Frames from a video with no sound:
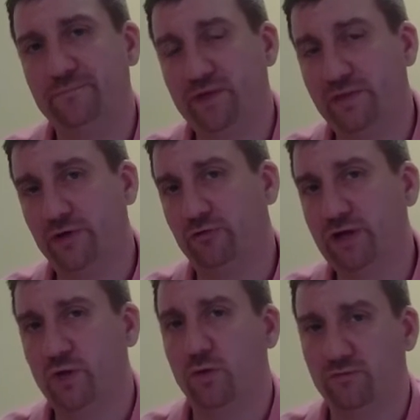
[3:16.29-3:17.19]
And the
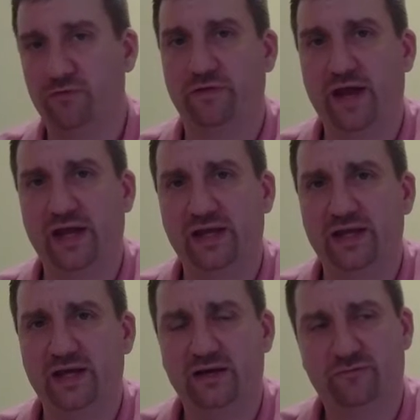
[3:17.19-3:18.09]
Greek word for that,
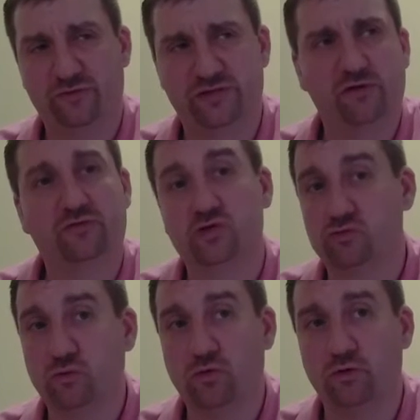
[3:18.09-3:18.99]
for
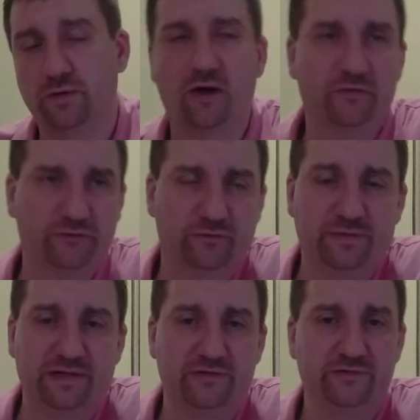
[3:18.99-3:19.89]
self-controlled, also
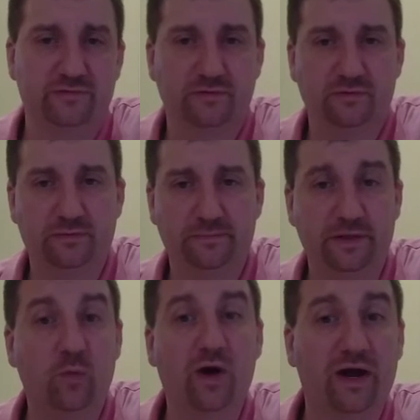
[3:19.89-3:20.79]
means be
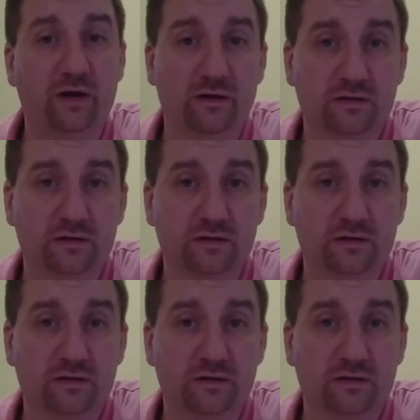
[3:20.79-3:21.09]
aware.